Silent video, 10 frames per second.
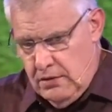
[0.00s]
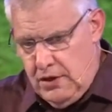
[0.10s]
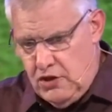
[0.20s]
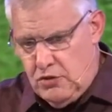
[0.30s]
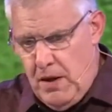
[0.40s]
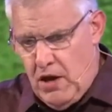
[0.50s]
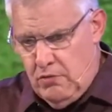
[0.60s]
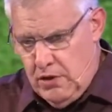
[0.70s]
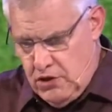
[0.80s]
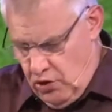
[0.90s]
teach them how
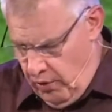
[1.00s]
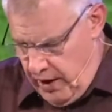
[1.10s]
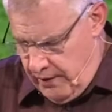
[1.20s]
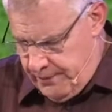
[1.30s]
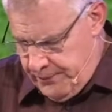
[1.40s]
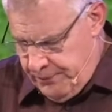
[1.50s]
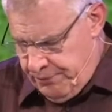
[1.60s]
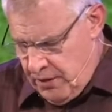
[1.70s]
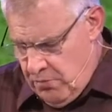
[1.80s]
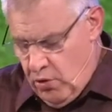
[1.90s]
to enjoy it,
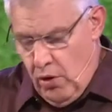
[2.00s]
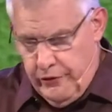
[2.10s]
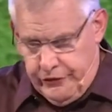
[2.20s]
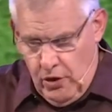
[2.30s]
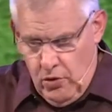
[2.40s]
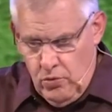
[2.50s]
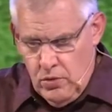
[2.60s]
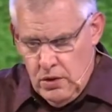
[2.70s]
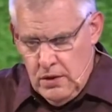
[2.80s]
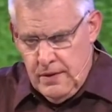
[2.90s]
but
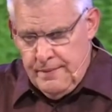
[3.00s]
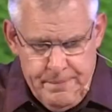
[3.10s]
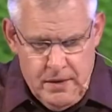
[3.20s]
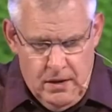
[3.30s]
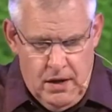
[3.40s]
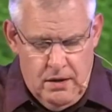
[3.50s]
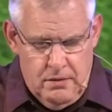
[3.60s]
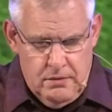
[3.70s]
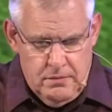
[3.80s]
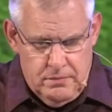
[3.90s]
also
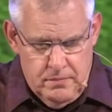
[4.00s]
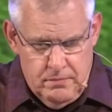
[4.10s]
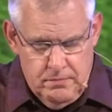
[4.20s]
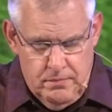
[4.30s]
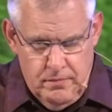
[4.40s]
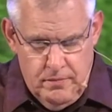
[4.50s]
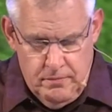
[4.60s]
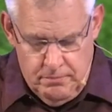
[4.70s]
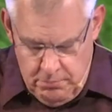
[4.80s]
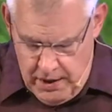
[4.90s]

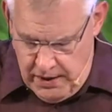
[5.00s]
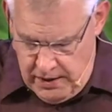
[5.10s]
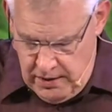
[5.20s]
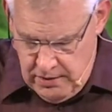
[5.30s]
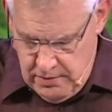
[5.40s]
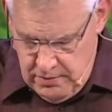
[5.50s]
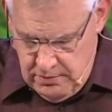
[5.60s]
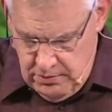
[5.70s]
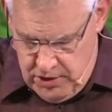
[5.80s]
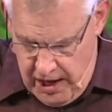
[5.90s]
money,
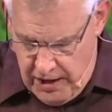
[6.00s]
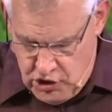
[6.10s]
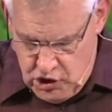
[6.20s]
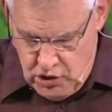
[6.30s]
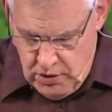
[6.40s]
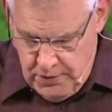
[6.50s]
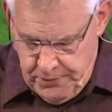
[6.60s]
cash.